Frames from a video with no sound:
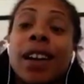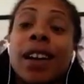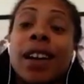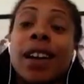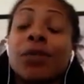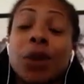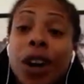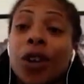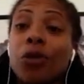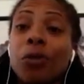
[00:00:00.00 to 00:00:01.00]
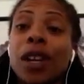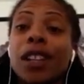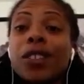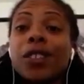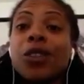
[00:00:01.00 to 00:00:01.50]
I mean, because we are human,
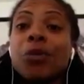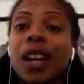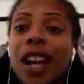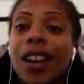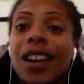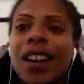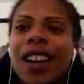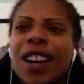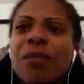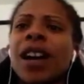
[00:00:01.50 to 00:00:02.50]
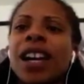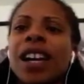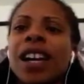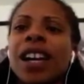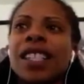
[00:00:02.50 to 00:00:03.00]
there's human error,
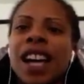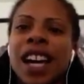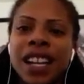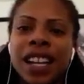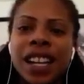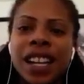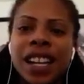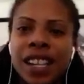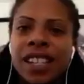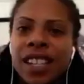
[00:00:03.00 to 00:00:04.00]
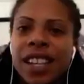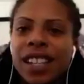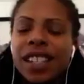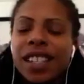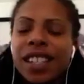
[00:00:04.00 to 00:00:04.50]
but inside
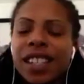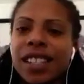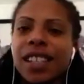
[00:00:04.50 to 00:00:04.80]
it sucks,